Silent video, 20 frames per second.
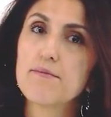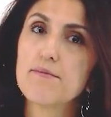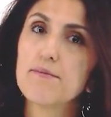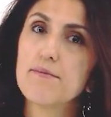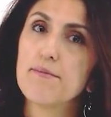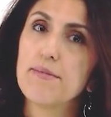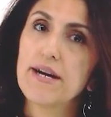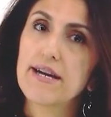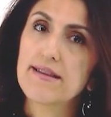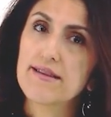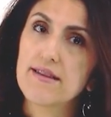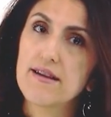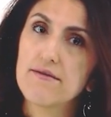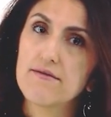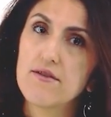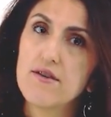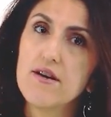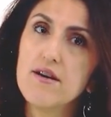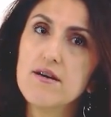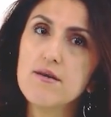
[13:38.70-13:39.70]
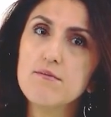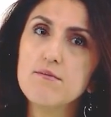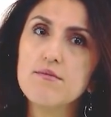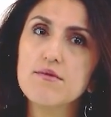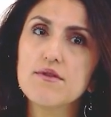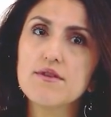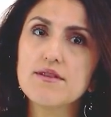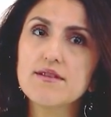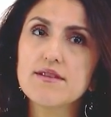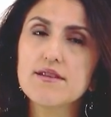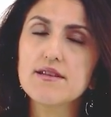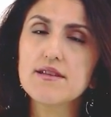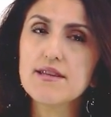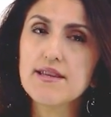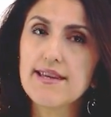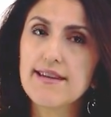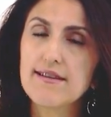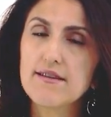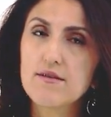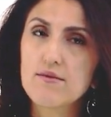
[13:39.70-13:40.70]
Bardavom bo'lsin,
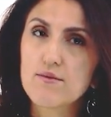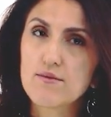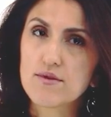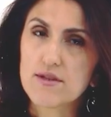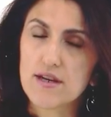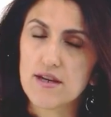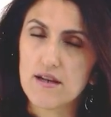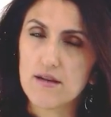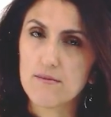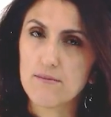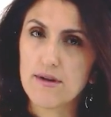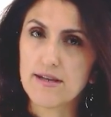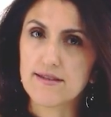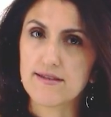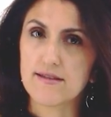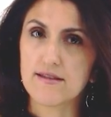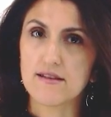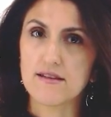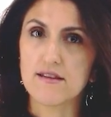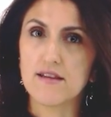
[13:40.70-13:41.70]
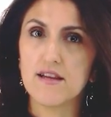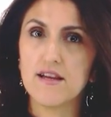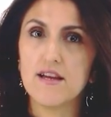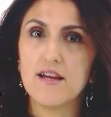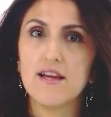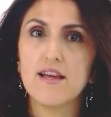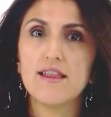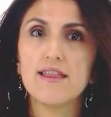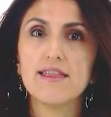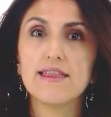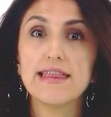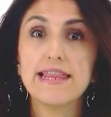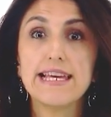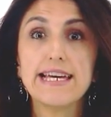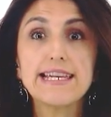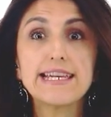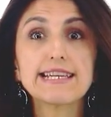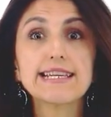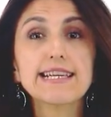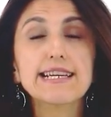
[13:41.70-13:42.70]
keti uzilmasin. Let
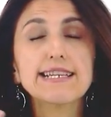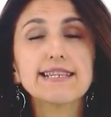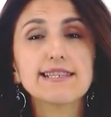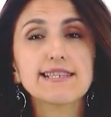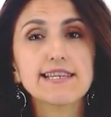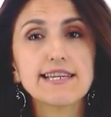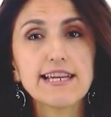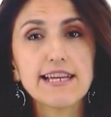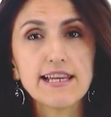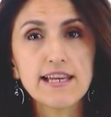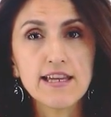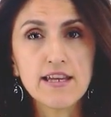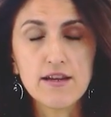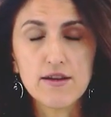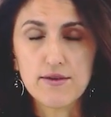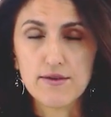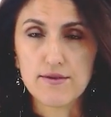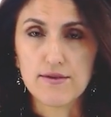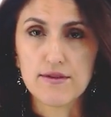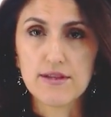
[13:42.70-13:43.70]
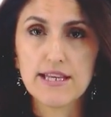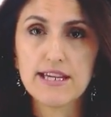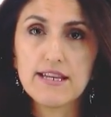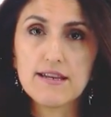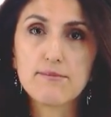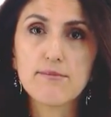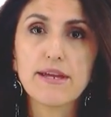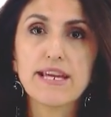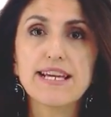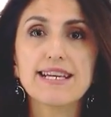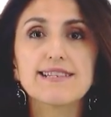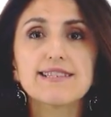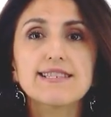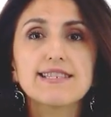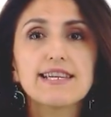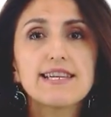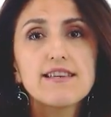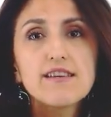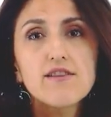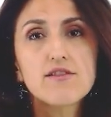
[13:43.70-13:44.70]
it continue. Let it be
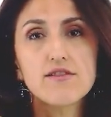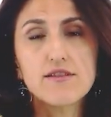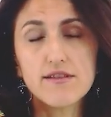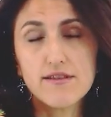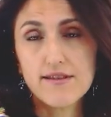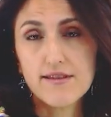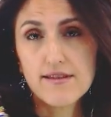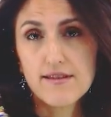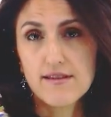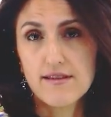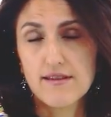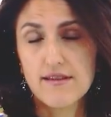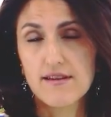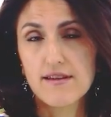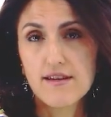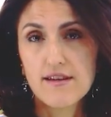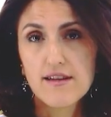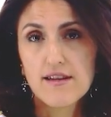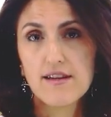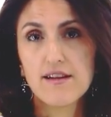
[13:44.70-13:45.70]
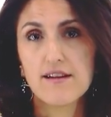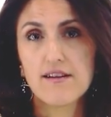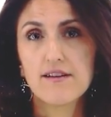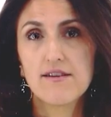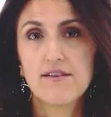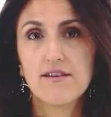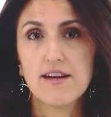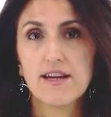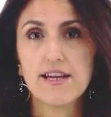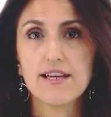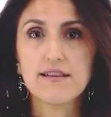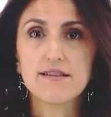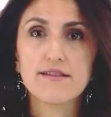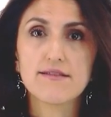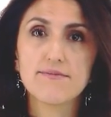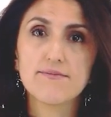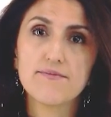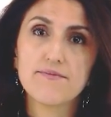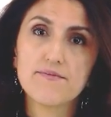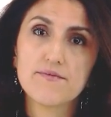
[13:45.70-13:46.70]
continuous. Right?
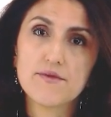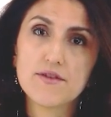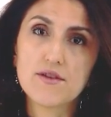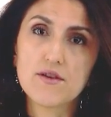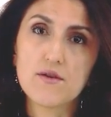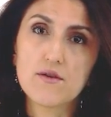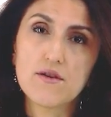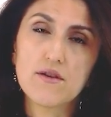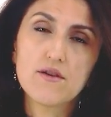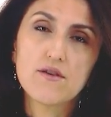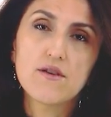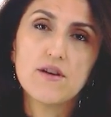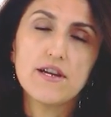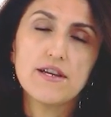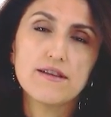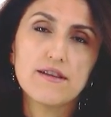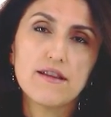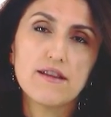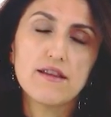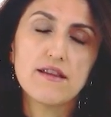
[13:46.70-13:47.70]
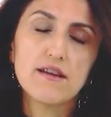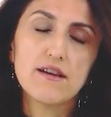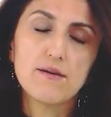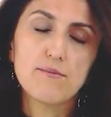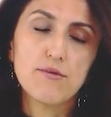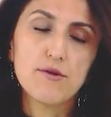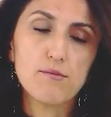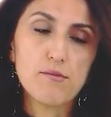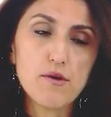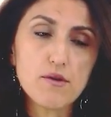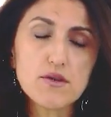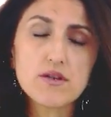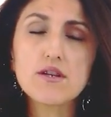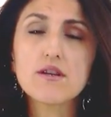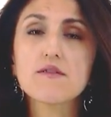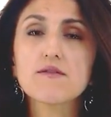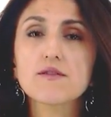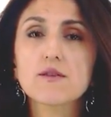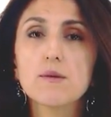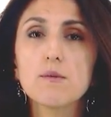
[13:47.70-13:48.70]
So the promotion
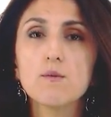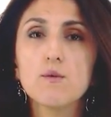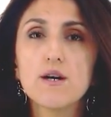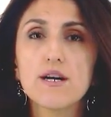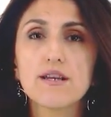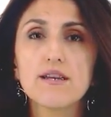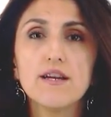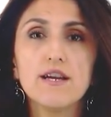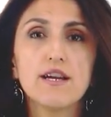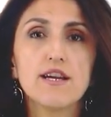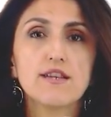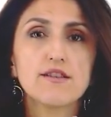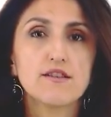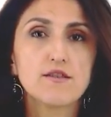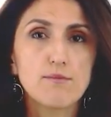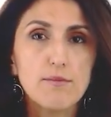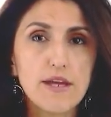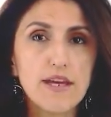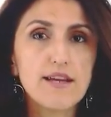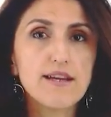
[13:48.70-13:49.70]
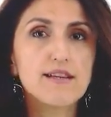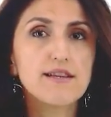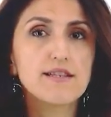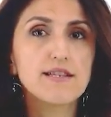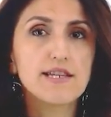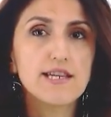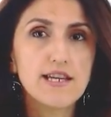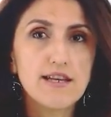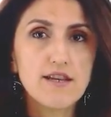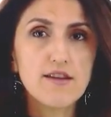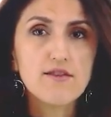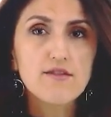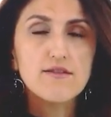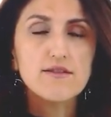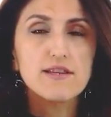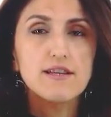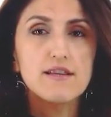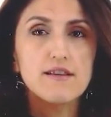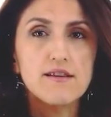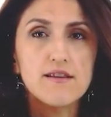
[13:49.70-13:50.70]
of someone to be continuous
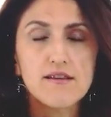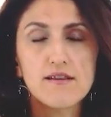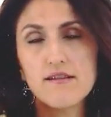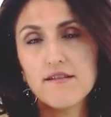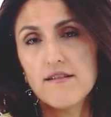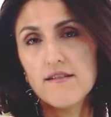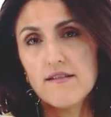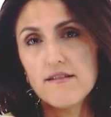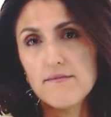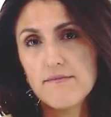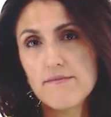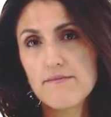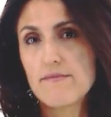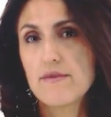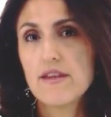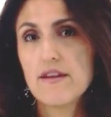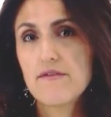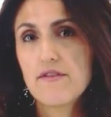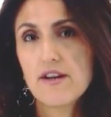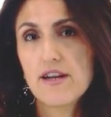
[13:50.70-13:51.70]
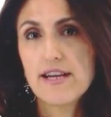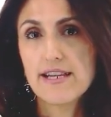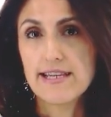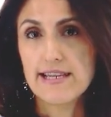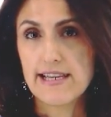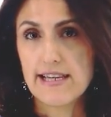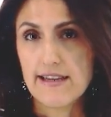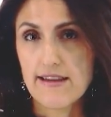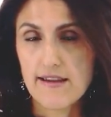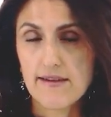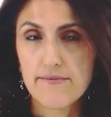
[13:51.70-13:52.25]
and never ending.